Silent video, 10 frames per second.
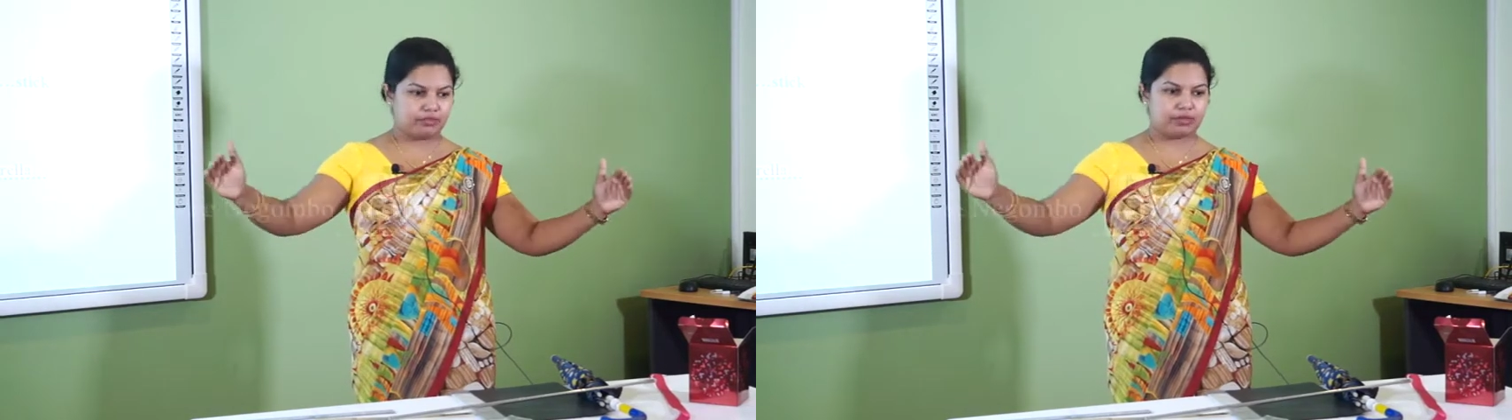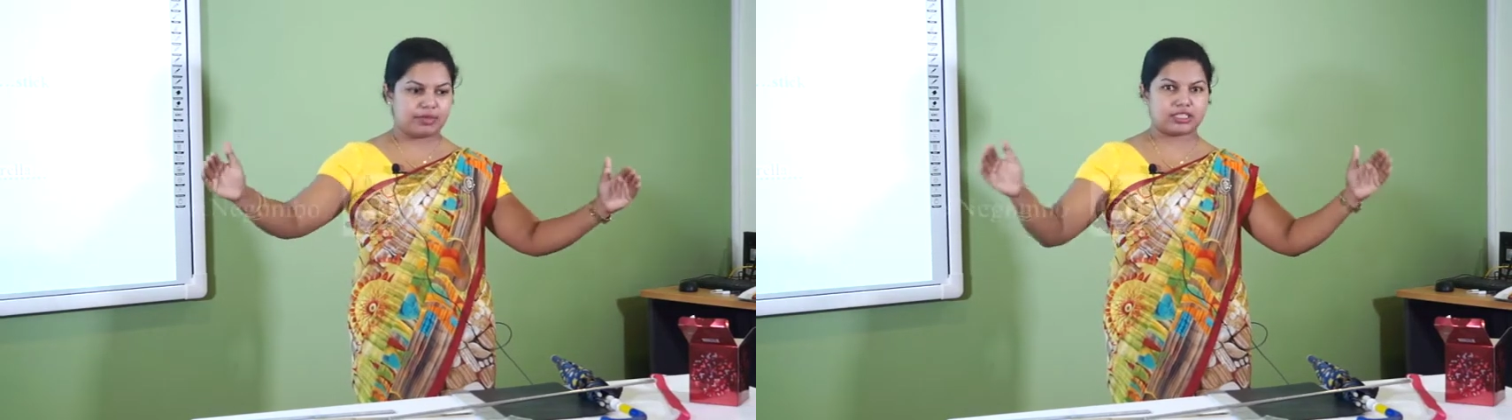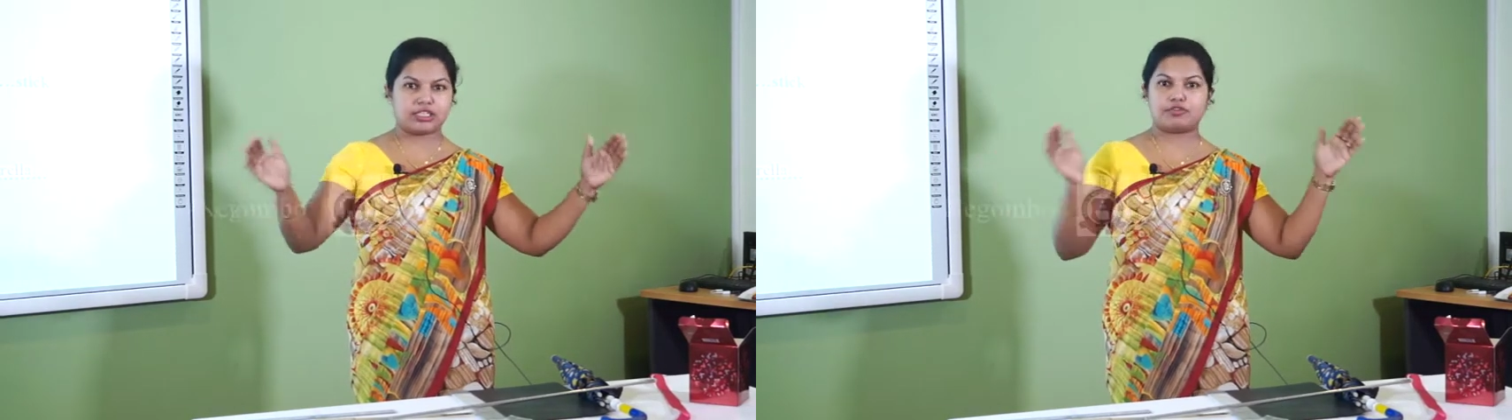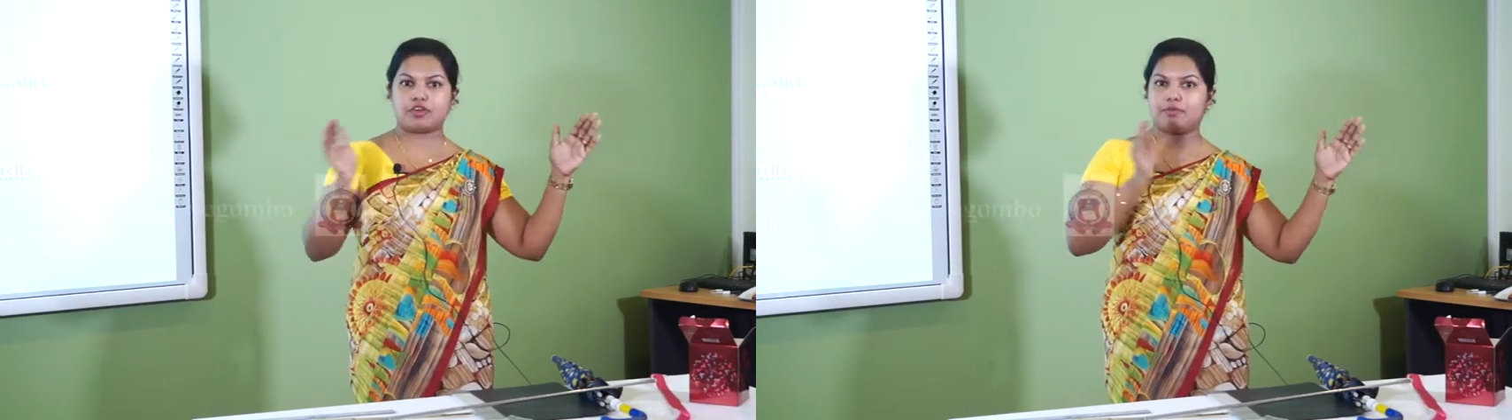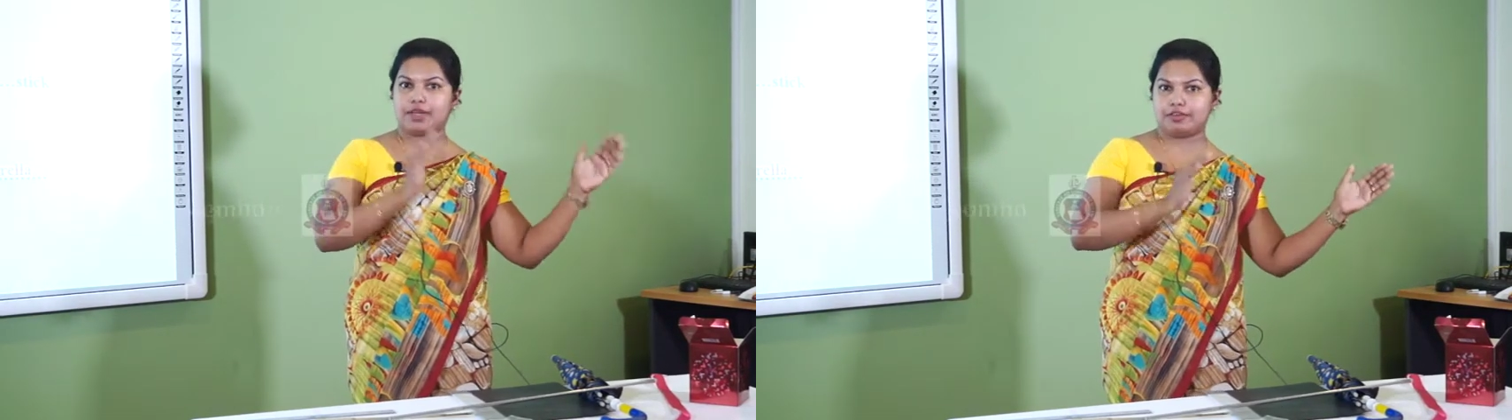We measure
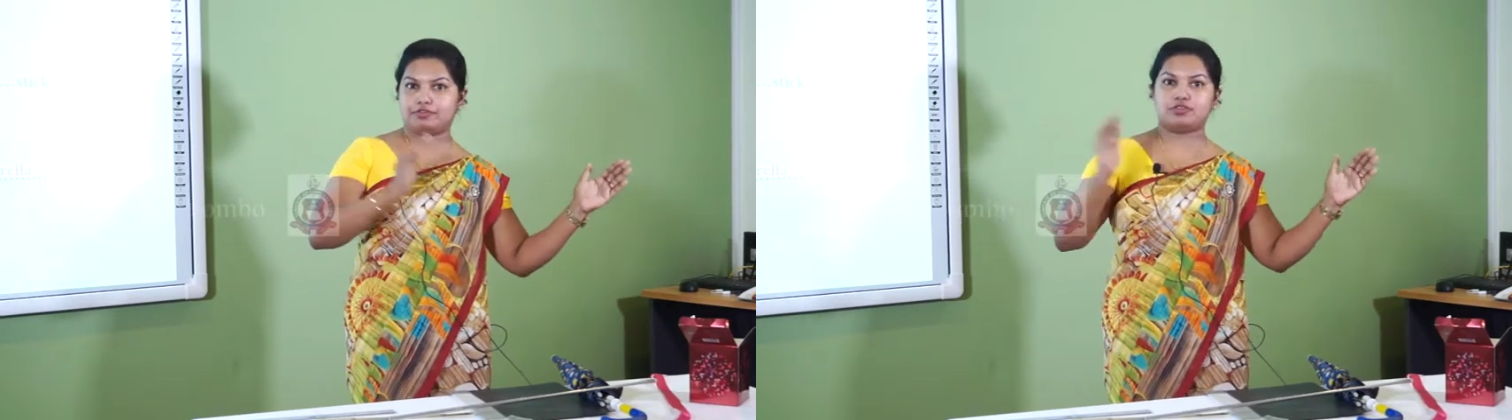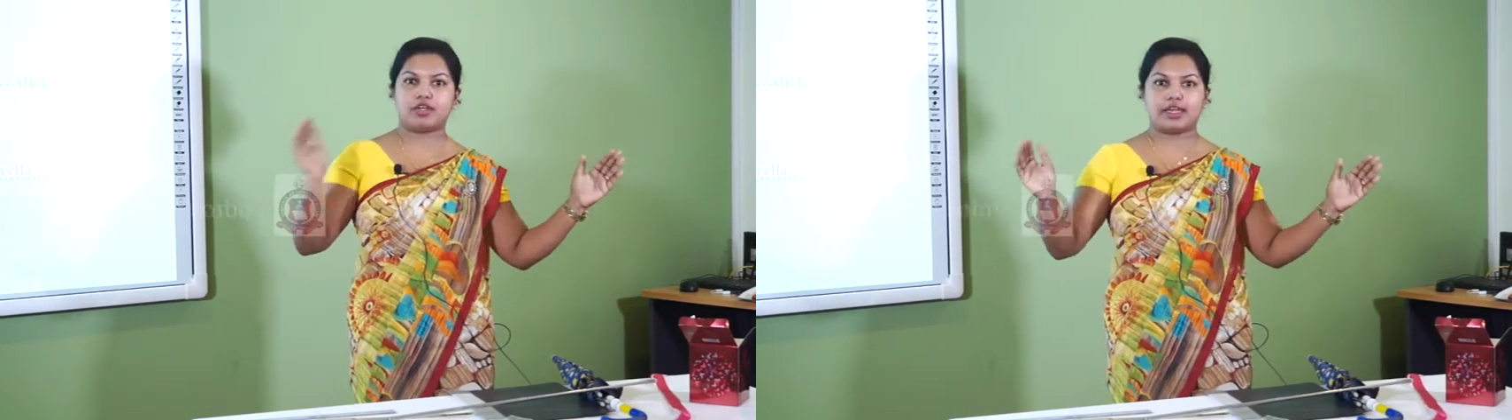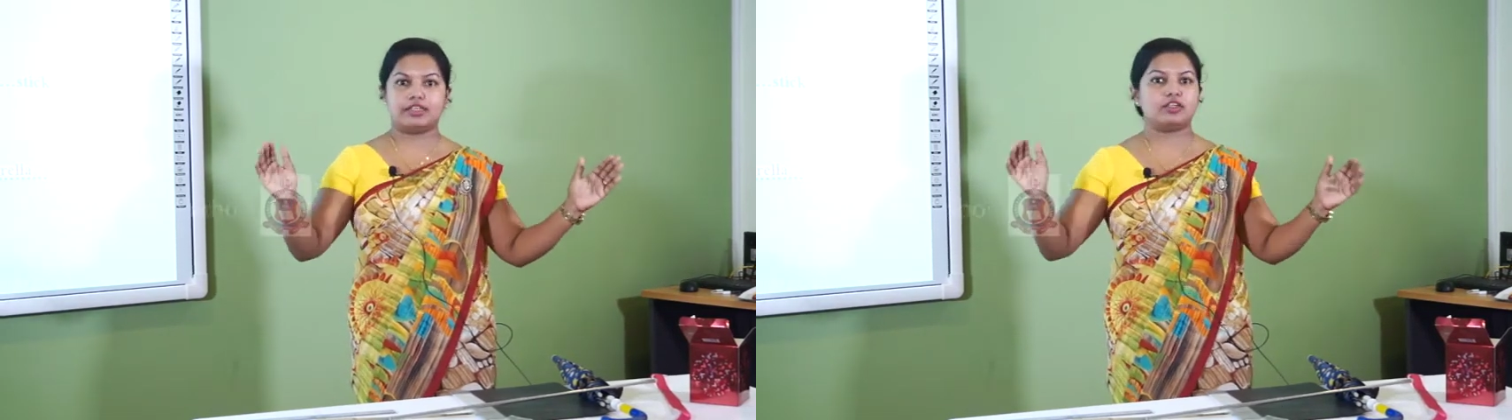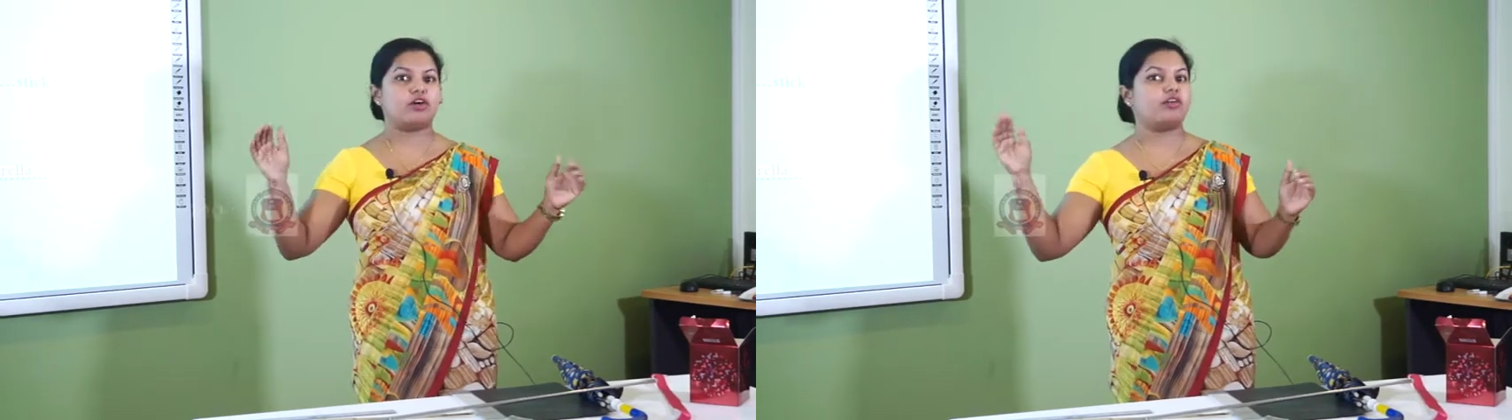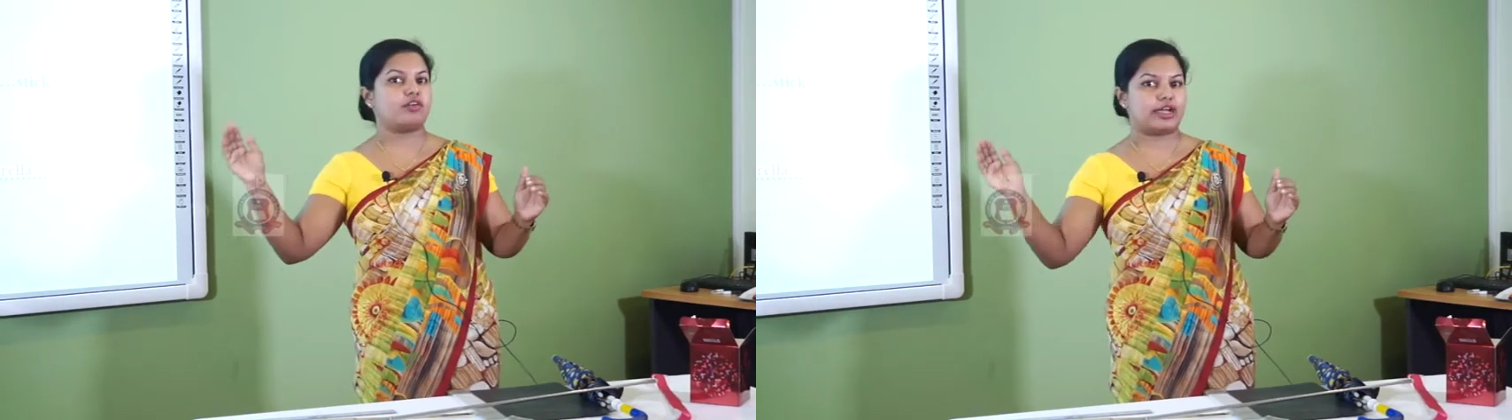from left to right
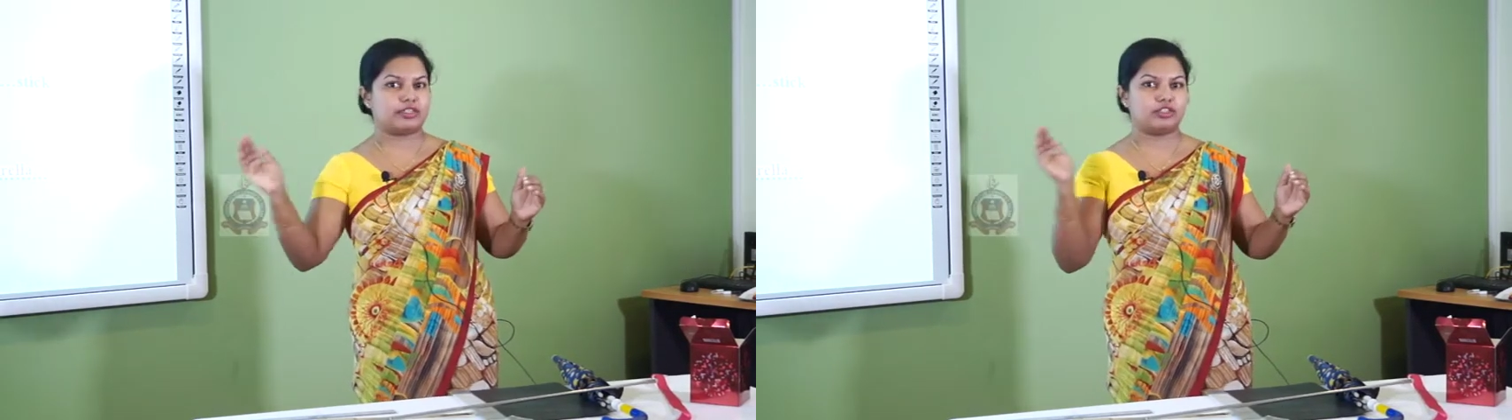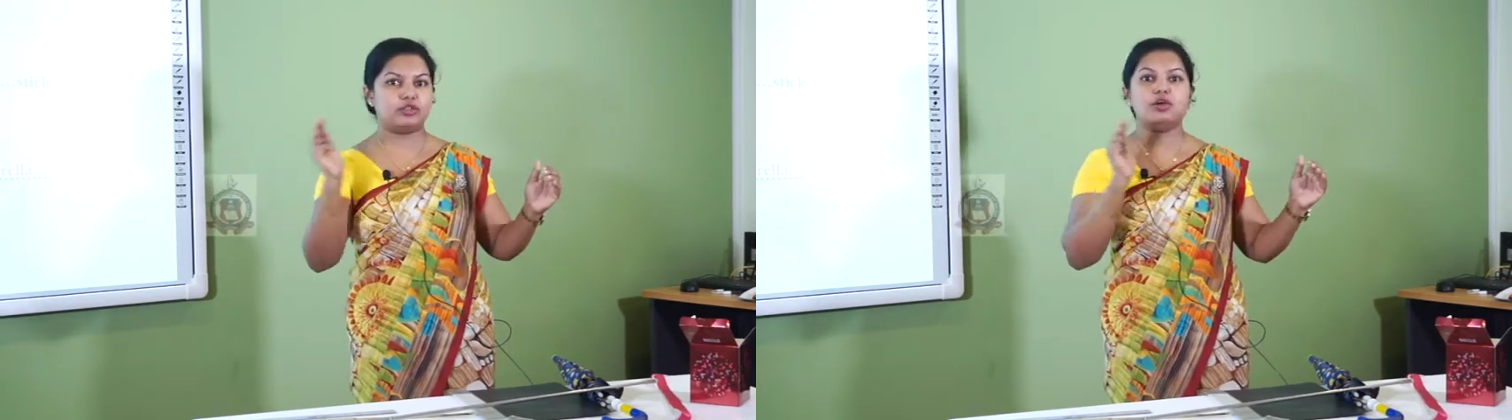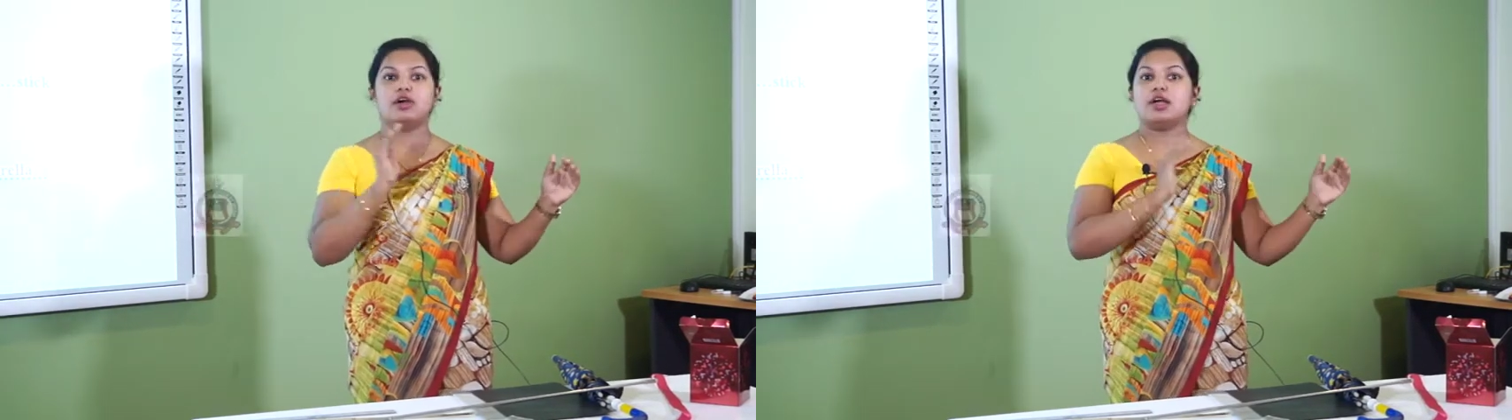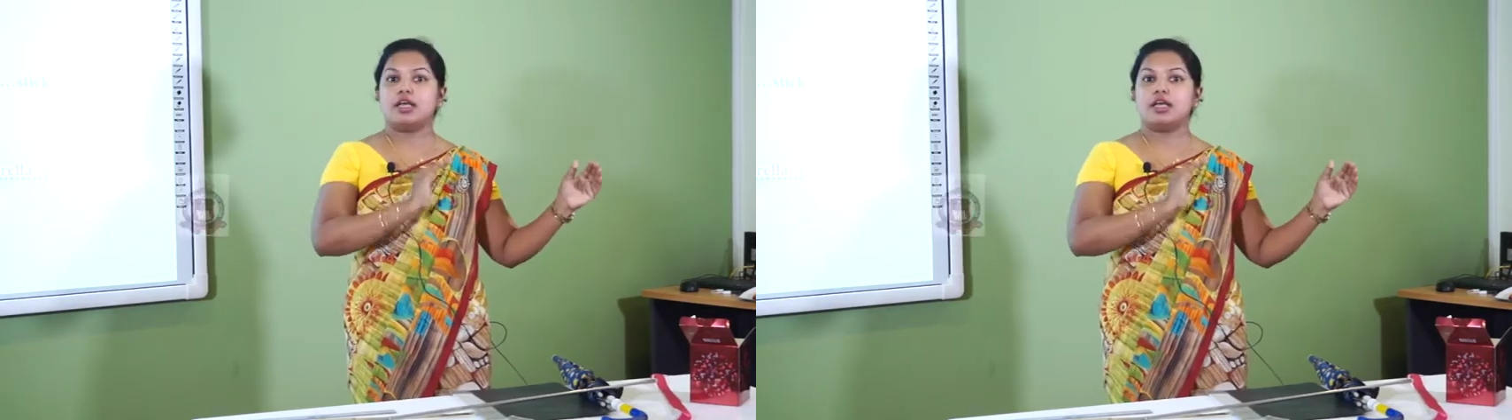or right to